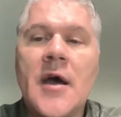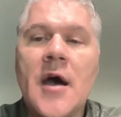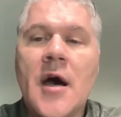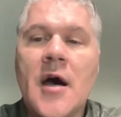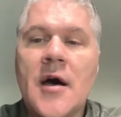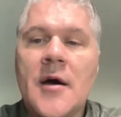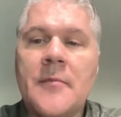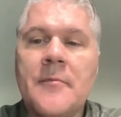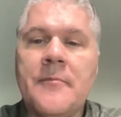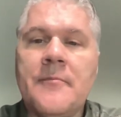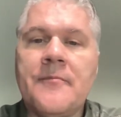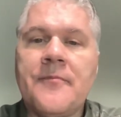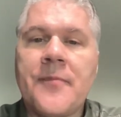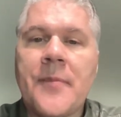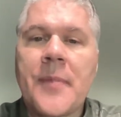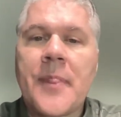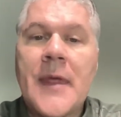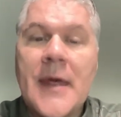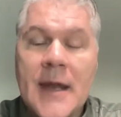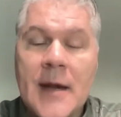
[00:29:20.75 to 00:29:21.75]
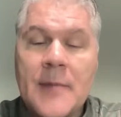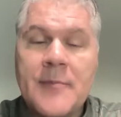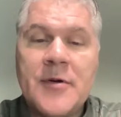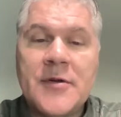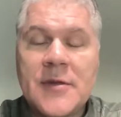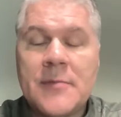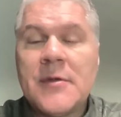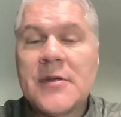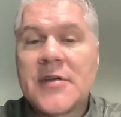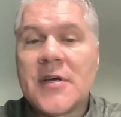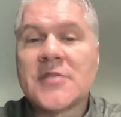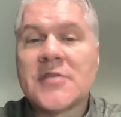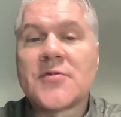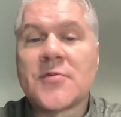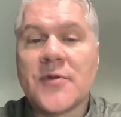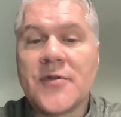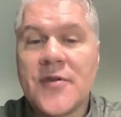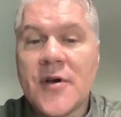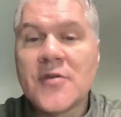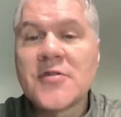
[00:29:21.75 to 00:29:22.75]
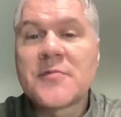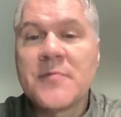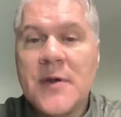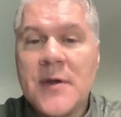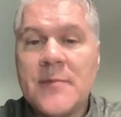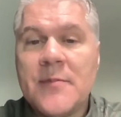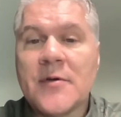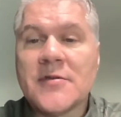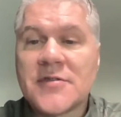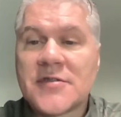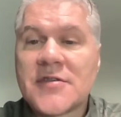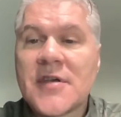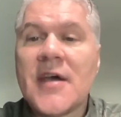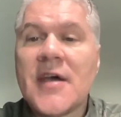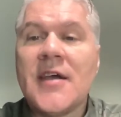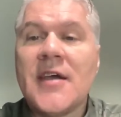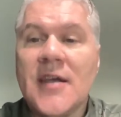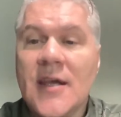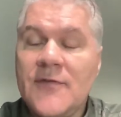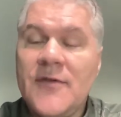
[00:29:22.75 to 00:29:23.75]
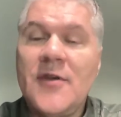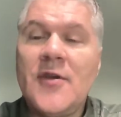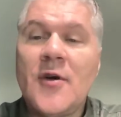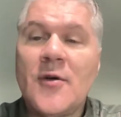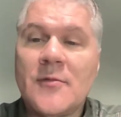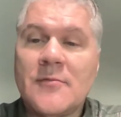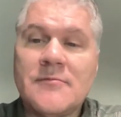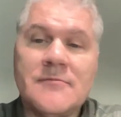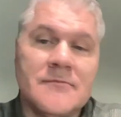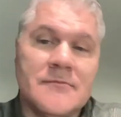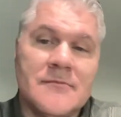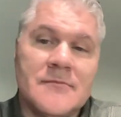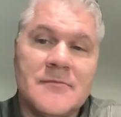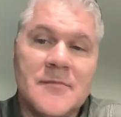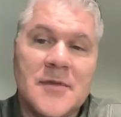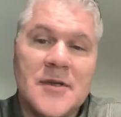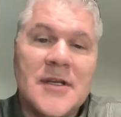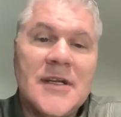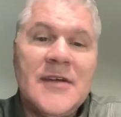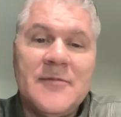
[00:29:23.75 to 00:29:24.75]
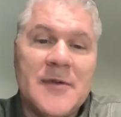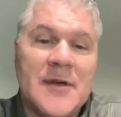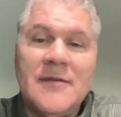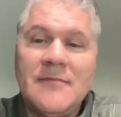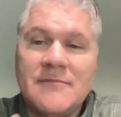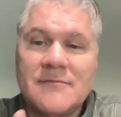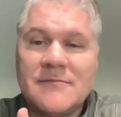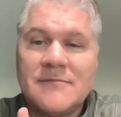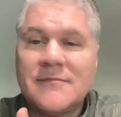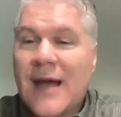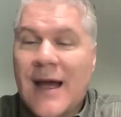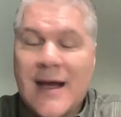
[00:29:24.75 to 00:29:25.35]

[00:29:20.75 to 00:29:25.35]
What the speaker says: And I put them in touch with those people and say, if you don't believe me,